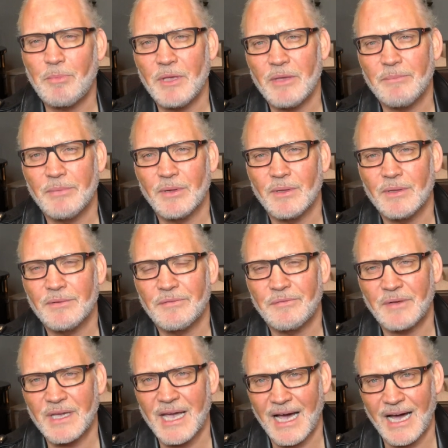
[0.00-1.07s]
people
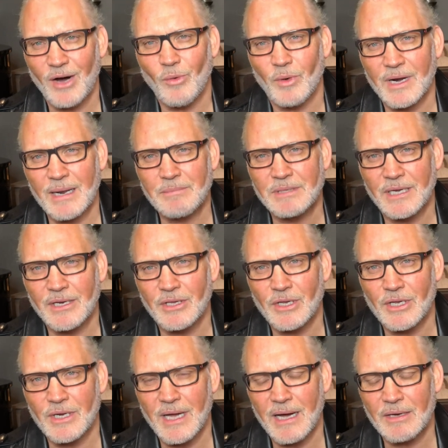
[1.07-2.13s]
figure out what I'm telling
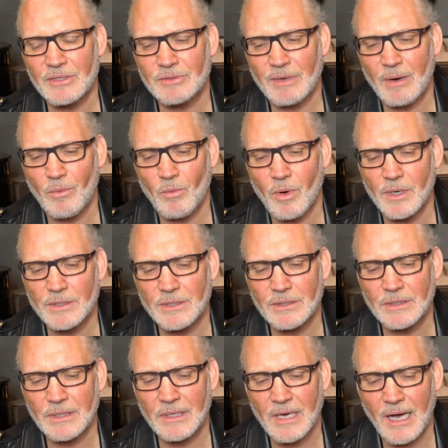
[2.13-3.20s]
you now. So I'm wanting
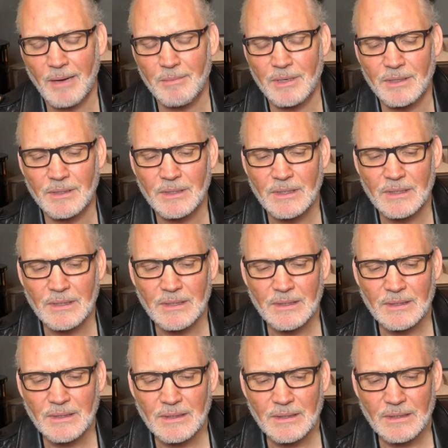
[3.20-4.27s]
to come and
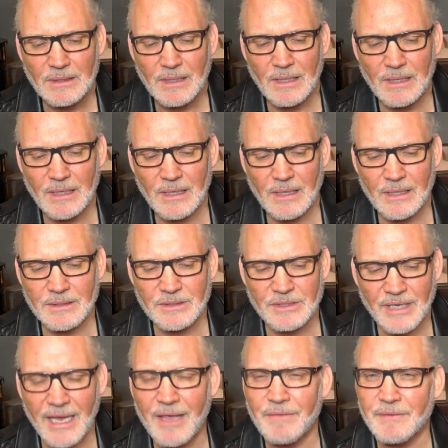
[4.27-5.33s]
uh, and
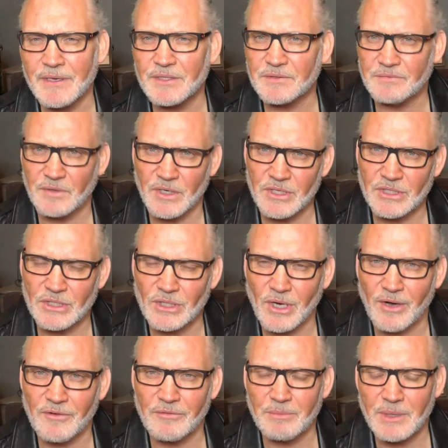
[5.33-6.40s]
say in this version
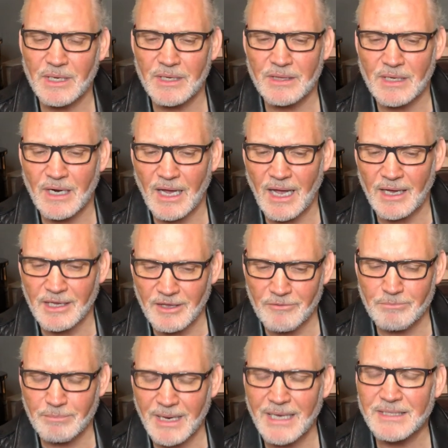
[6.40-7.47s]
of me that I give
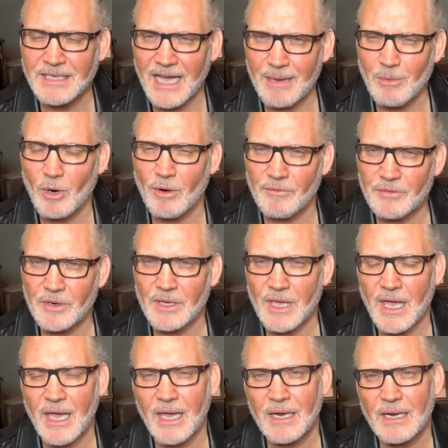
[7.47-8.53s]
my time over
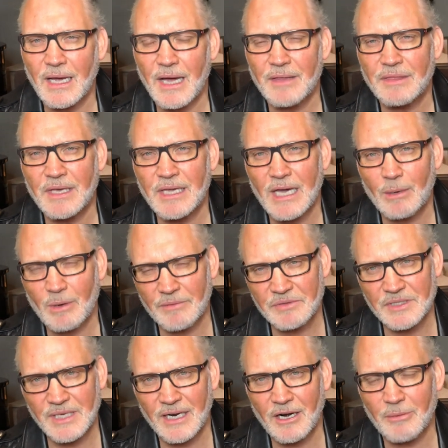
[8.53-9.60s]
again, I think I would have
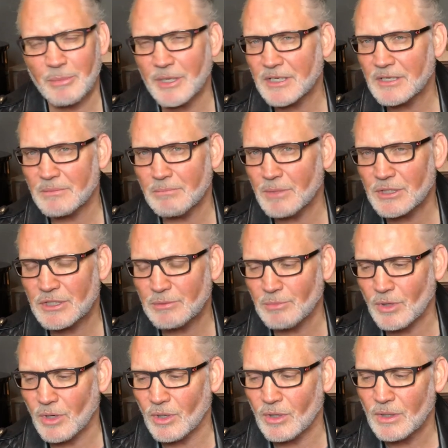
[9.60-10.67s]
celebrated much
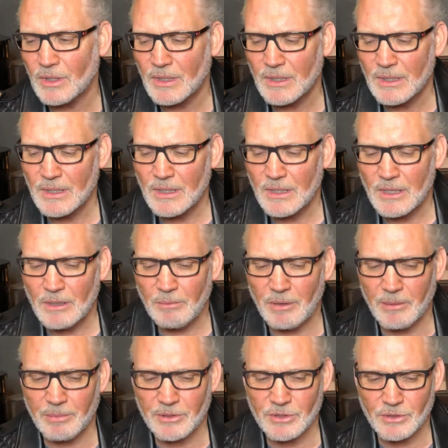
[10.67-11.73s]
more
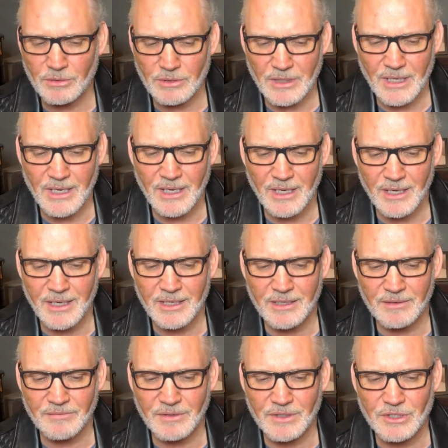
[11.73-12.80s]
people's unique,
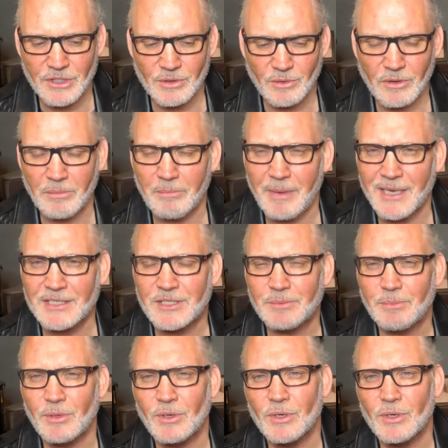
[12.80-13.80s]
individual, best